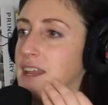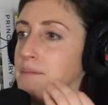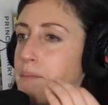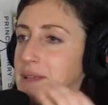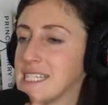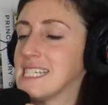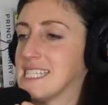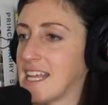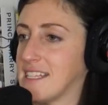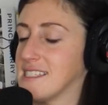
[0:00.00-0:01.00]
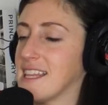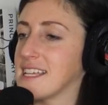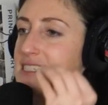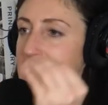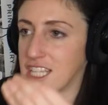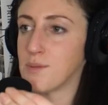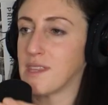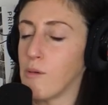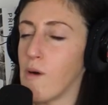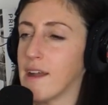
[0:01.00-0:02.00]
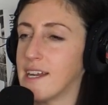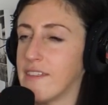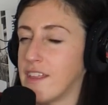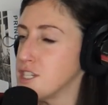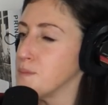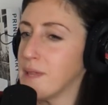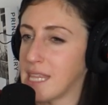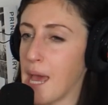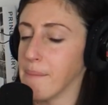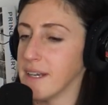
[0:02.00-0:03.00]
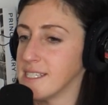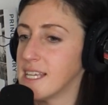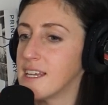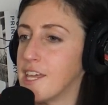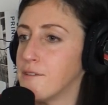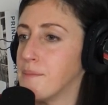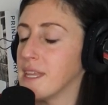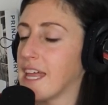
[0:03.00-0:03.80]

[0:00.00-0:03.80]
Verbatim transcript: had a business sense and like sensed what they wanted and then just been that person, he would